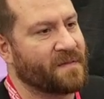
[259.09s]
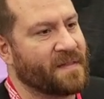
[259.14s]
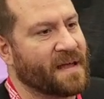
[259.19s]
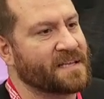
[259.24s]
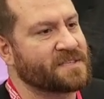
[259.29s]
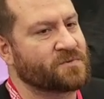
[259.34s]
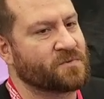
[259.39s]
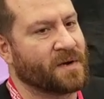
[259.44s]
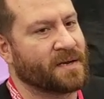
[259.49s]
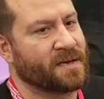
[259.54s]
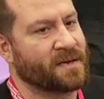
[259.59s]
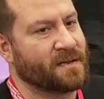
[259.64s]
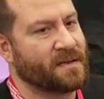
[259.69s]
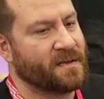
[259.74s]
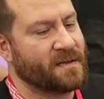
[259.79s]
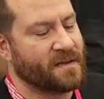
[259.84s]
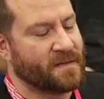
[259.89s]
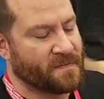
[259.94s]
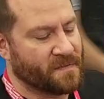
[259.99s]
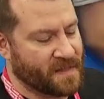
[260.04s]
and that's what
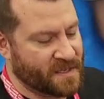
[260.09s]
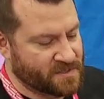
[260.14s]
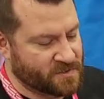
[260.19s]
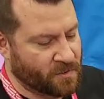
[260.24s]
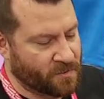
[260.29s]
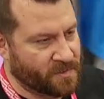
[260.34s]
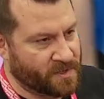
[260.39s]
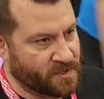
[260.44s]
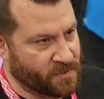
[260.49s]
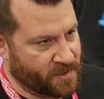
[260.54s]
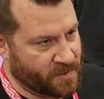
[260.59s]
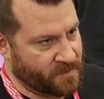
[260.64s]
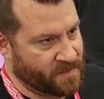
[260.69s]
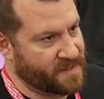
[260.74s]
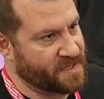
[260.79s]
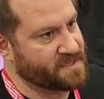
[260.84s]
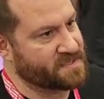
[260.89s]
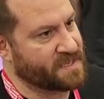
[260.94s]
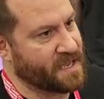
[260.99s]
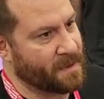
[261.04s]
we're doing with
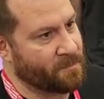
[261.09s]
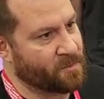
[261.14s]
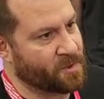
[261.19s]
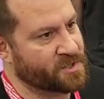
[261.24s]
this game.